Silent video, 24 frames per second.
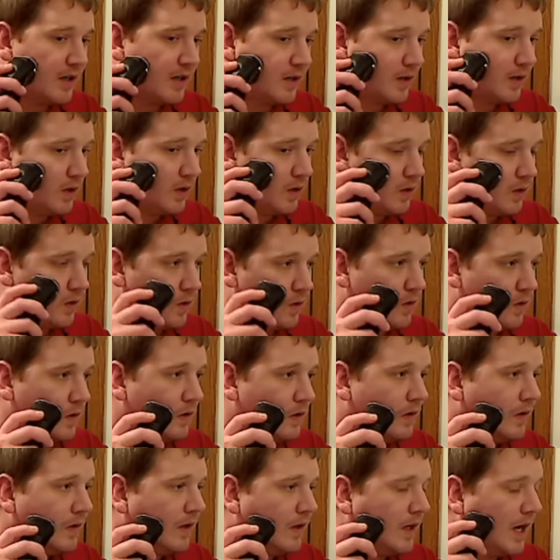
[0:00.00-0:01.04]
And,
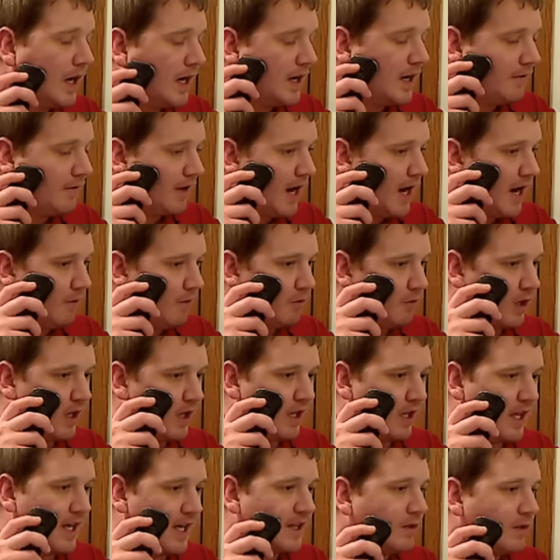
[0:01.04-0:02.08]
and if, I really
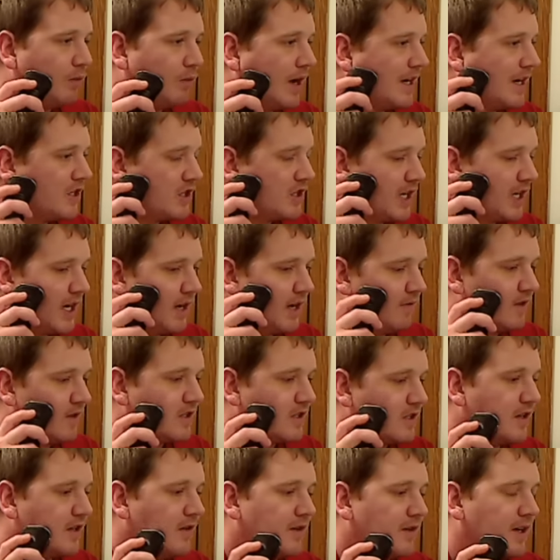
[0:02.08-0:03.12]
like the wet shave.
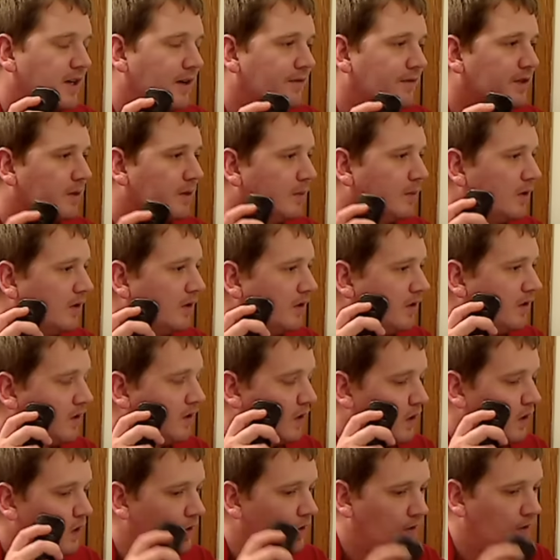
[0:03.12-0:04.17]
It's so comfortable.
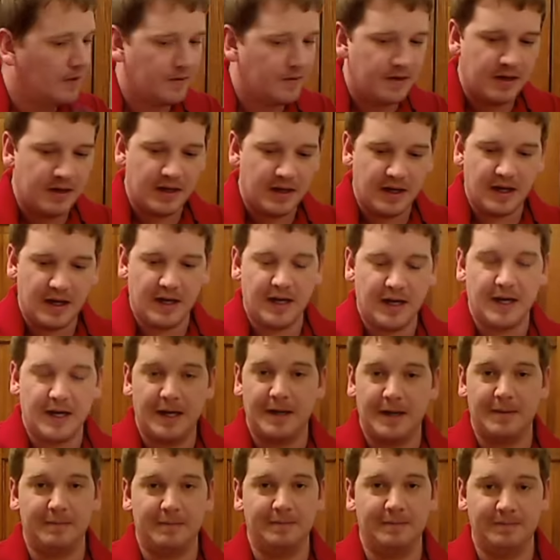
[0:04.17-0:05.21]

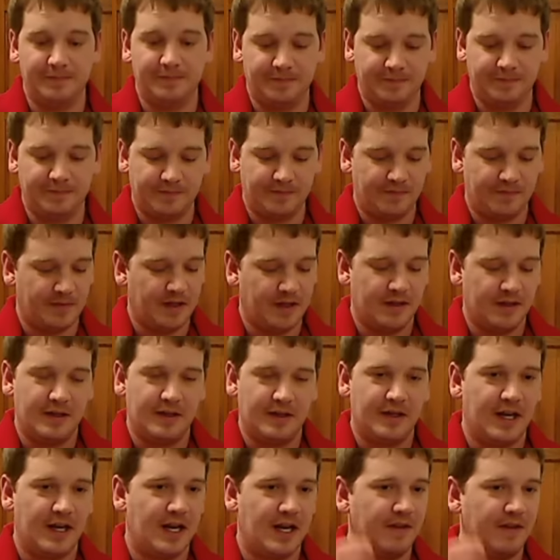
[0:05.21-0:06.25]
Um,
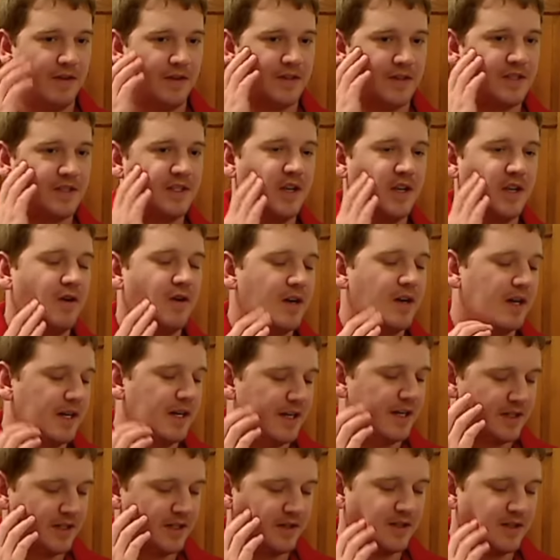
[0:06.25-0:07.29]
and it feels so good
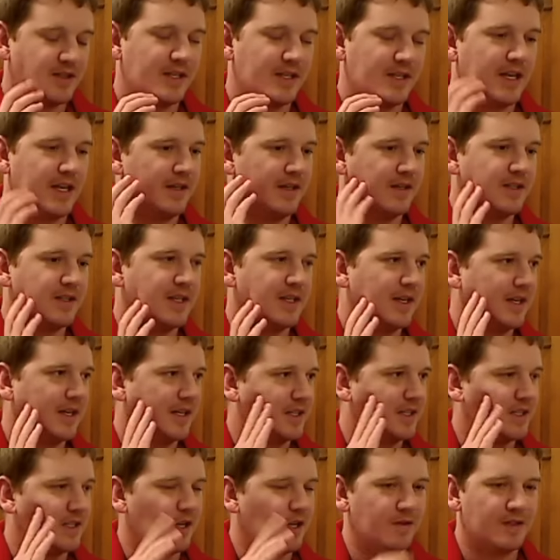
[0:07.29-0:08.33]
against your skin. Your skin
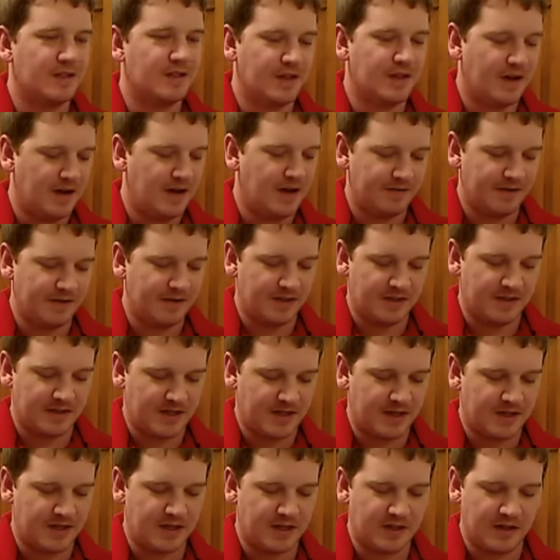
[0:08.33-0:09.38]
gets so soft. It's
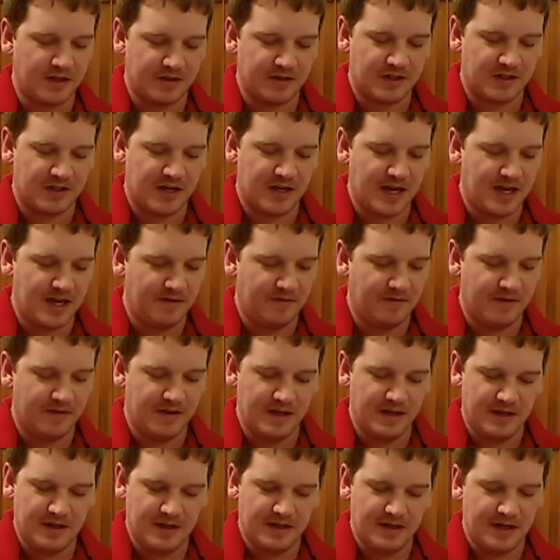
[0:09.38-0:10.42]
such a close shave.
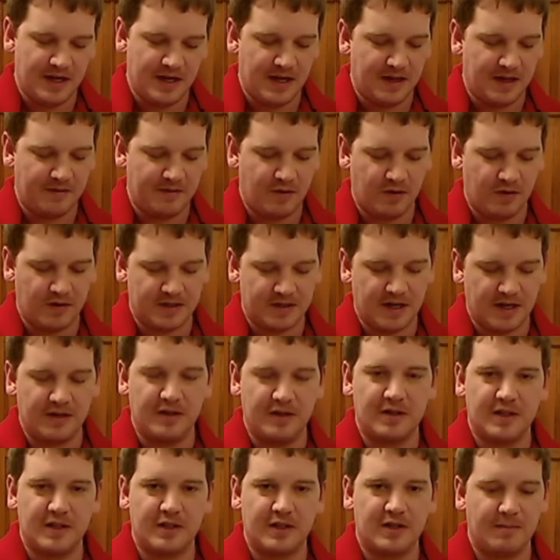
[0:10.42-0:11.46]
And then, of course, I'll
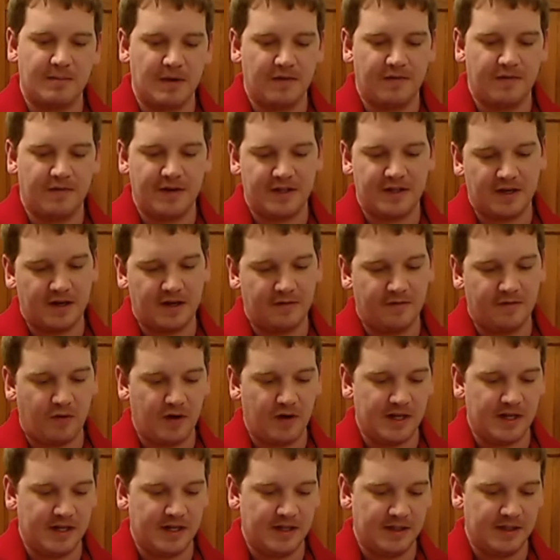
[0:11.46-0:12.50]
use the trimmer feature here
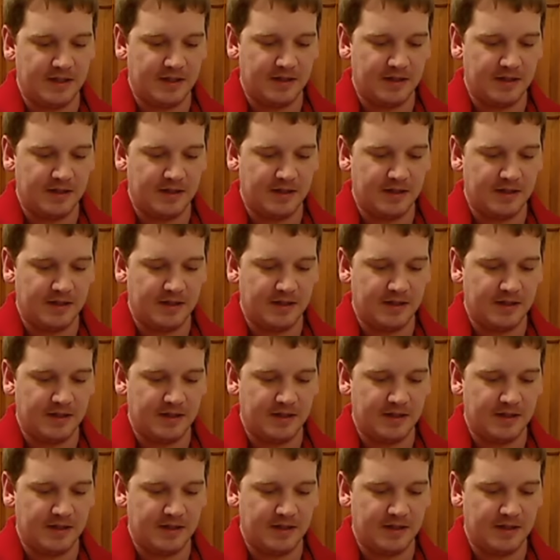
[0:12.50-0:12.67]
for you.